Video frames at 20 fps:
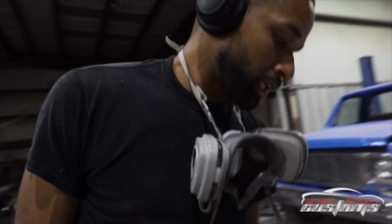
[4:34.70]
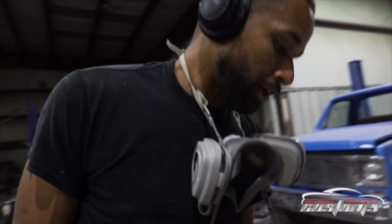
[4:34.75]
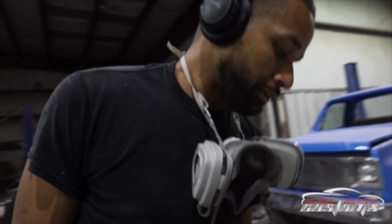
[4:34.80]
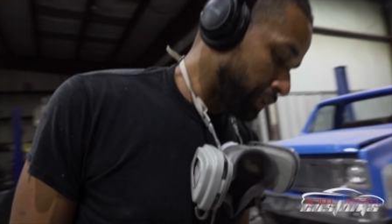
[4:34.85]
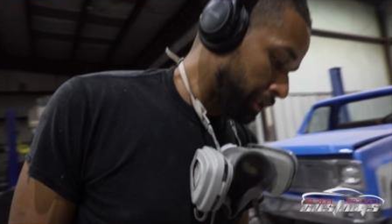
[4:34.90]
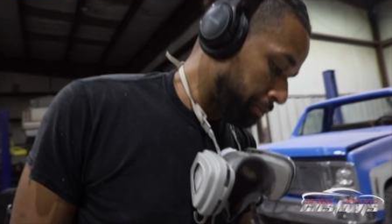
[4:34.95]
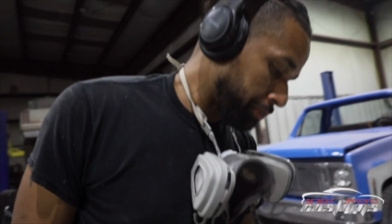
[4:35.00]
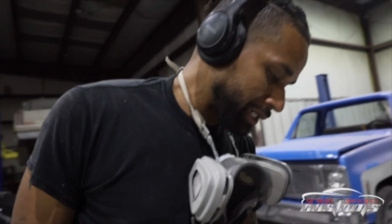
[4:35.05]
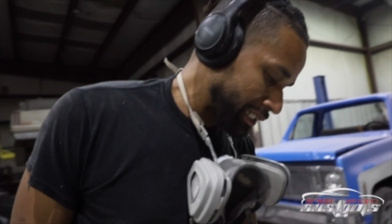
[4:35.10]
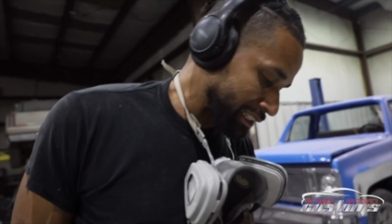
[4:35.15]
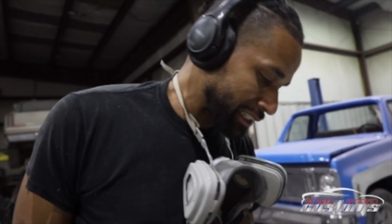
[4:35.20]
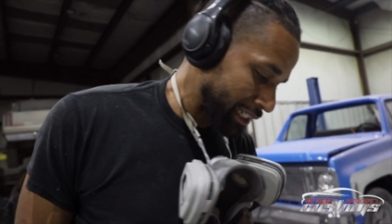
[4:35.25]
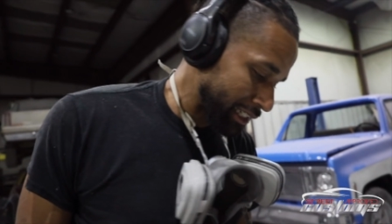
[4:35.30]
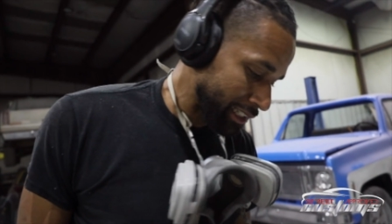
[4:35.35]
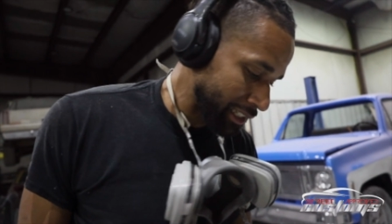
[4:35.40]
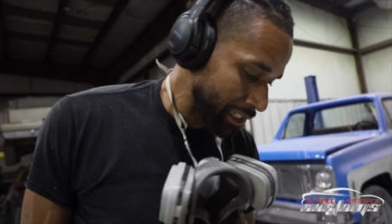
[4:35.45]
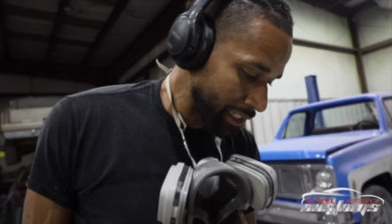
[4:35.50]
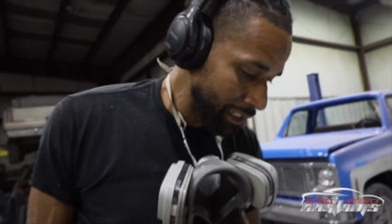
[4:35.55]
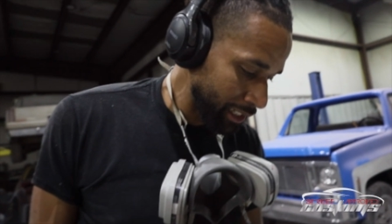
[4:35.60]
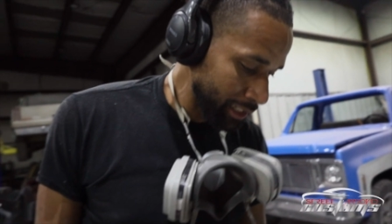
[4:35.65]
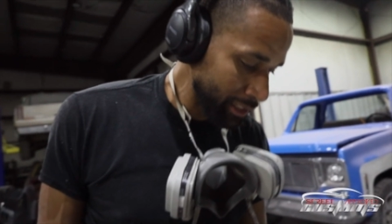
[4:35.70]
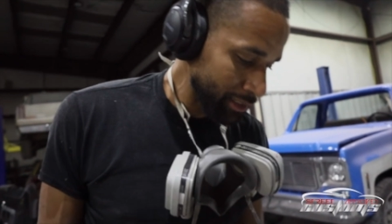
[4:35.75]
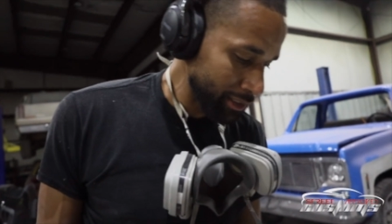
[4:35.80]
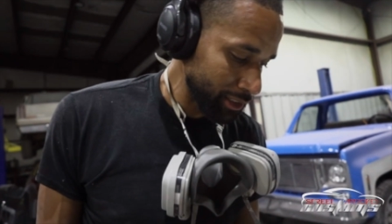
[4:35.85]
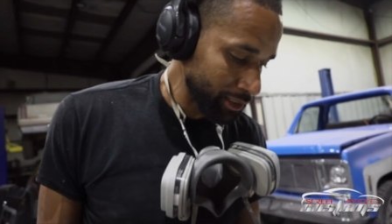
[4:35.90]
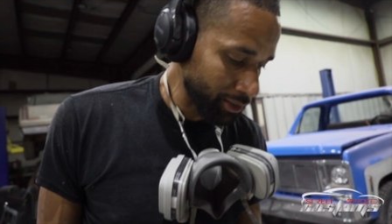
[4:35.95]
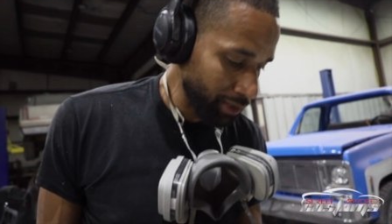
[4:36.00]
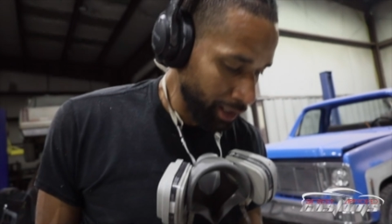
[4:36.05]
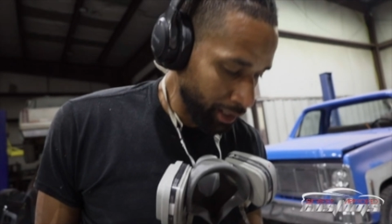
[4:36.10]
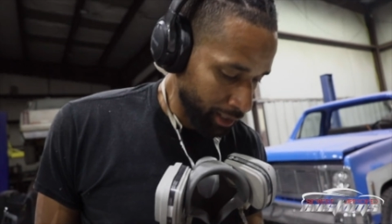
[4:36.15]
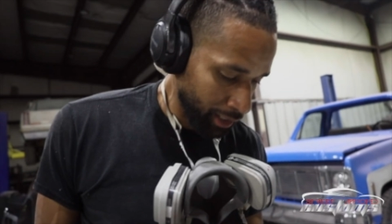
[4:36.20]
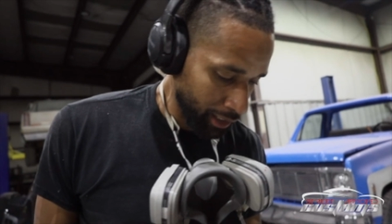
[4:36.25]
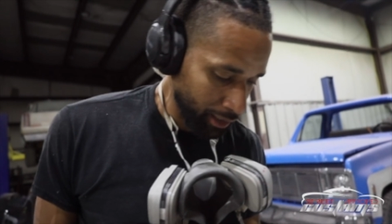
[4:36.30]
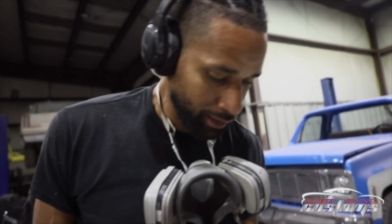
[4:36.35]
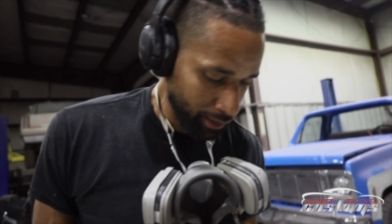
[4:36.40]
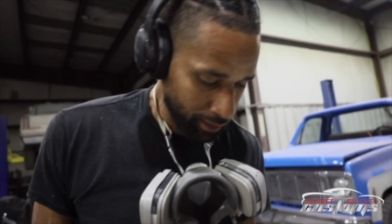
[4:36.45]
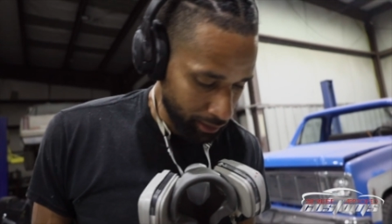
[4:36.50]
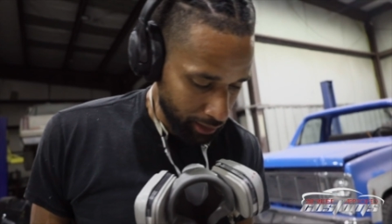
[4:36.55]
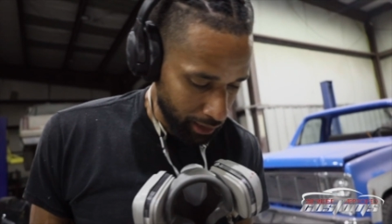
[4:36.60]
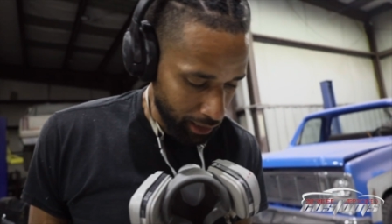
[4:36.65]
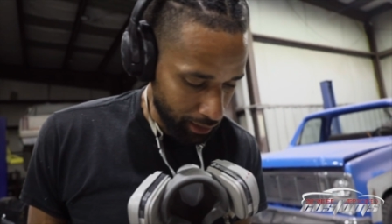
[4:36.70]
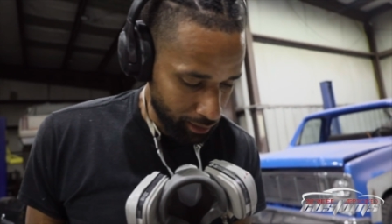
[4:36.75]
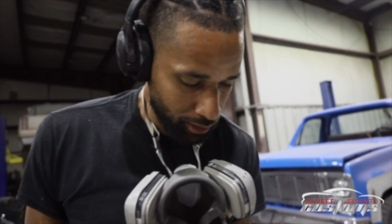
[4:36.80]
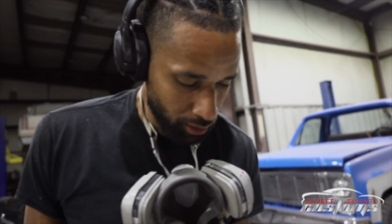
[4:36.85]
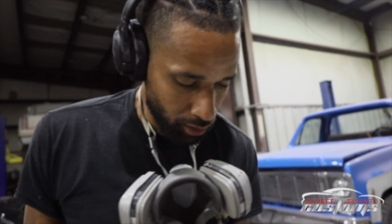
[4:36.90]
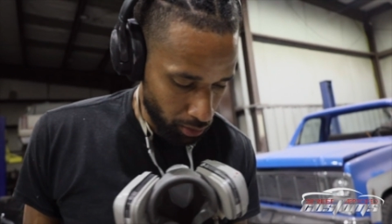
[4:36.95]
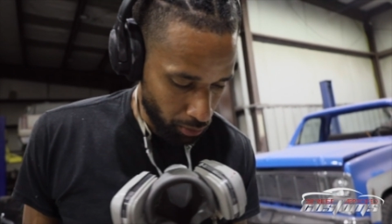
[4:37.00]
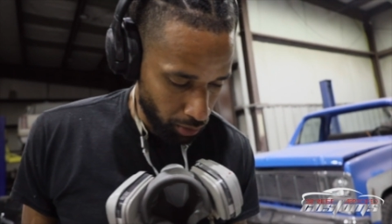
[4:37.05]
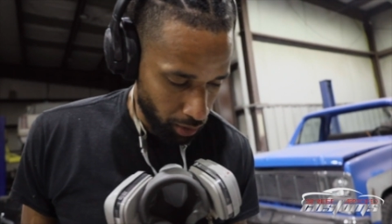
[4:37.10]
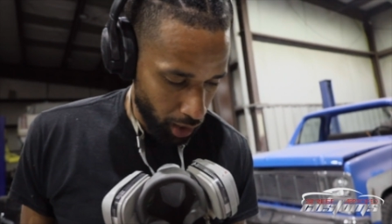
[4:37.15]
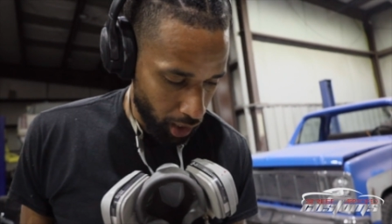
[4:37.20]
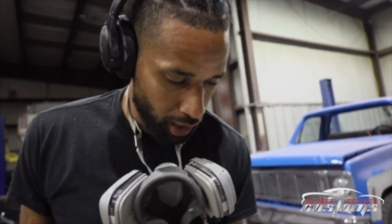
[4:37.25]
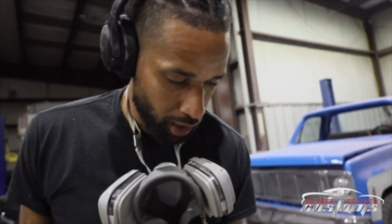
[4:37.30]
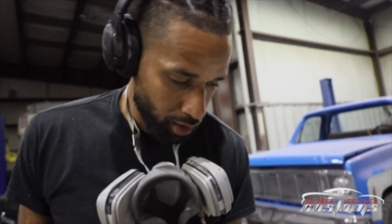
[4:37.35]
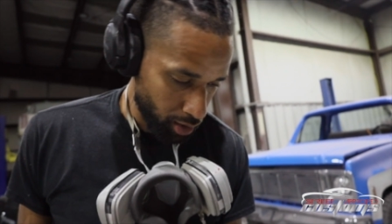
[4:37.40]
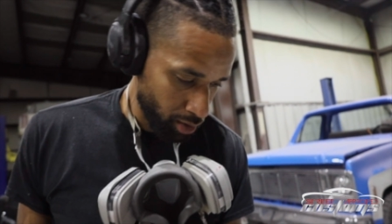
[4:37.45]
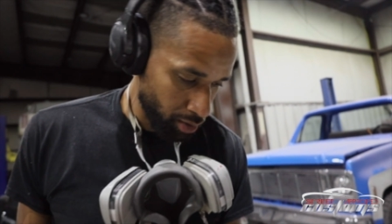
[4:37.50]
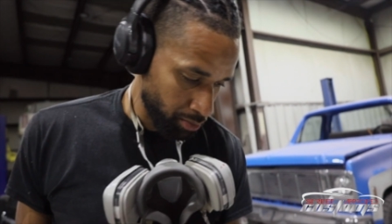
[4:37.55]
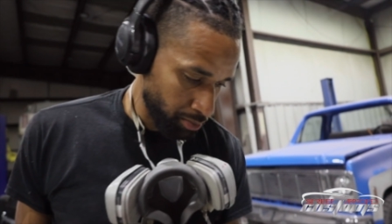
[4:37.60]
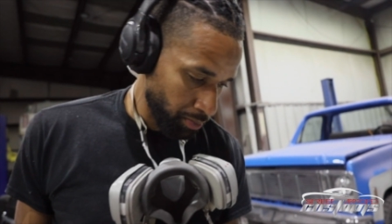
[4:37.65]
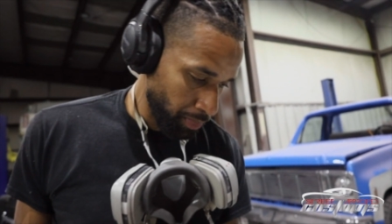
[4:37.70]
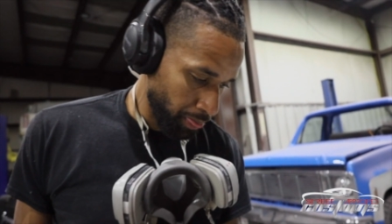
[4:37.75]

off the best I can, just so I can kind of get an idea of where I am,